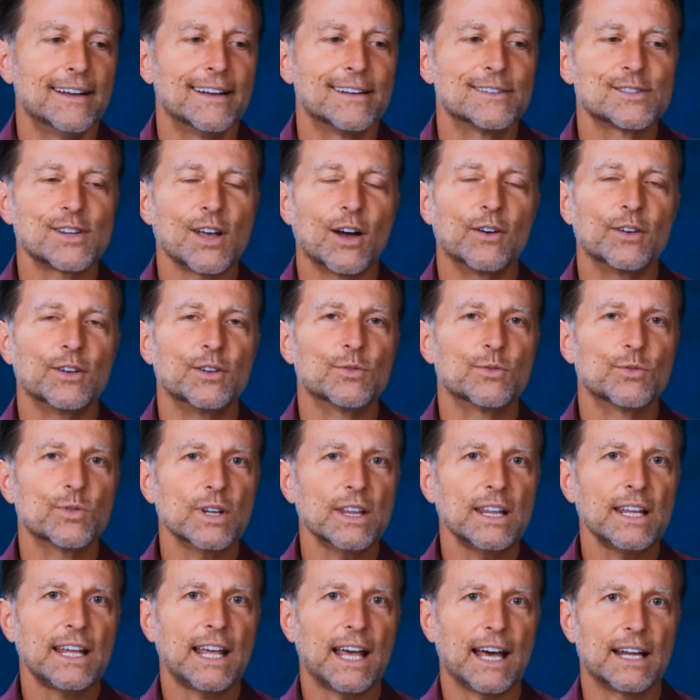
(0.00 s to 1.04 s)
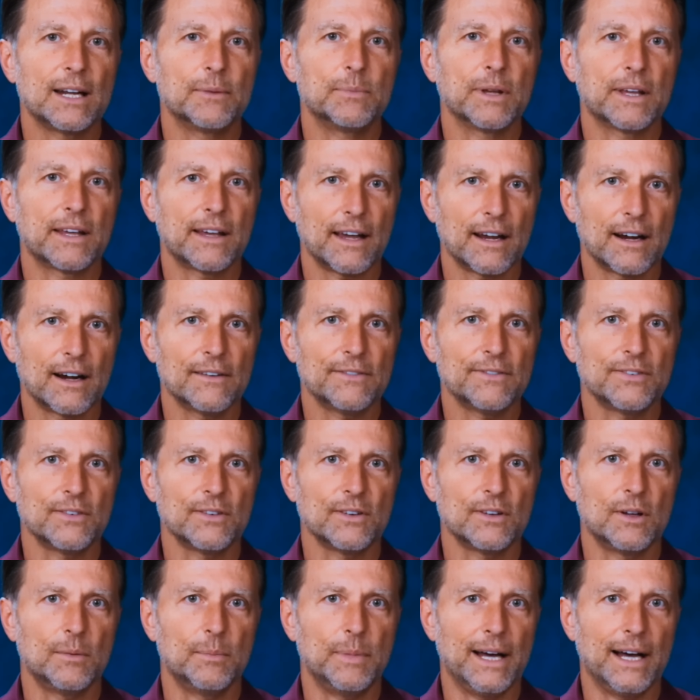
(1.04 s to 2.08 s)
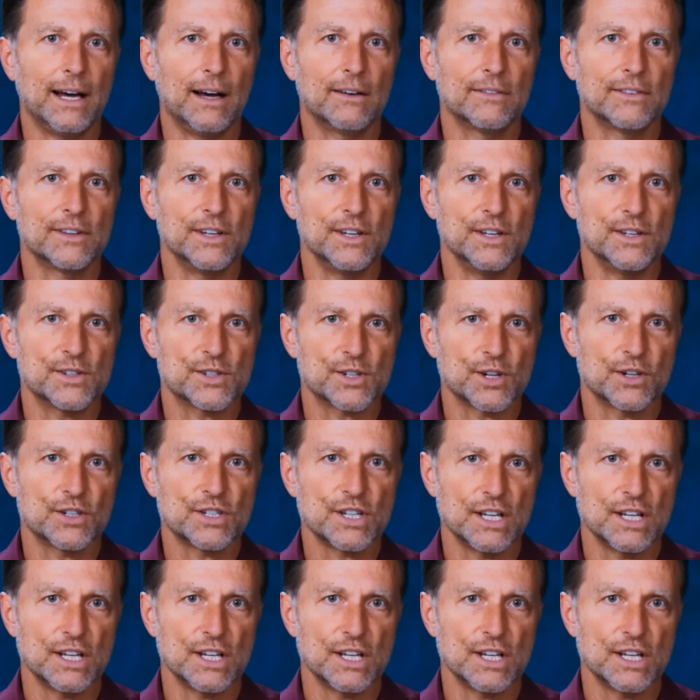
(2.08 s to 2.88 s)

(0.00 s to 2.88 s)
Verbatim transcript: so you really got to be careful about these search